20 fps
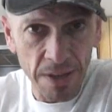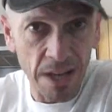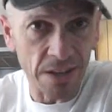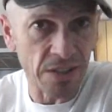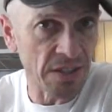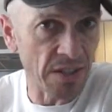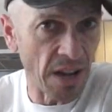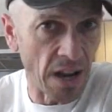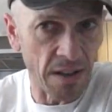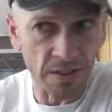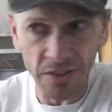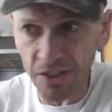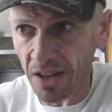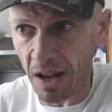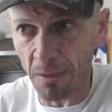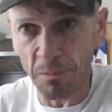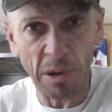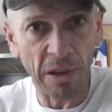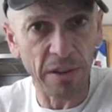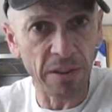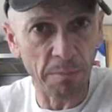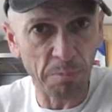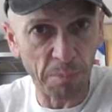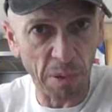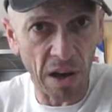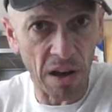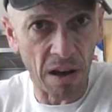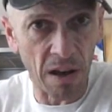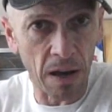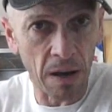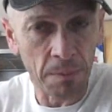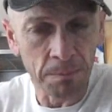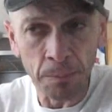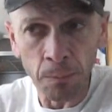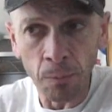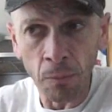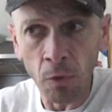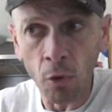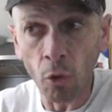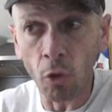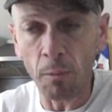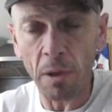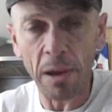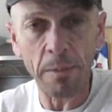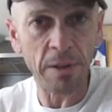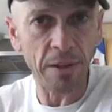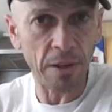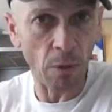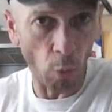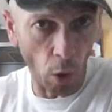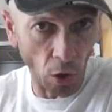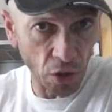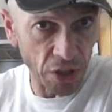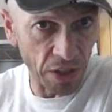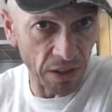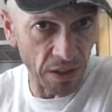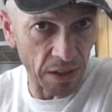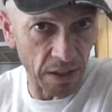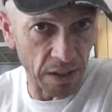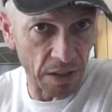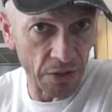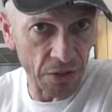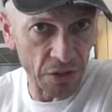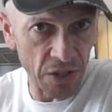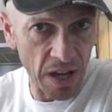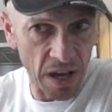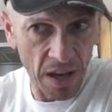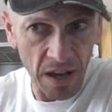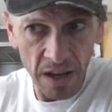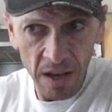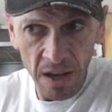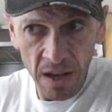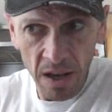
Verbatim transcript: They're sat, sat by the bar, or maybe they're watching the girls, yeah,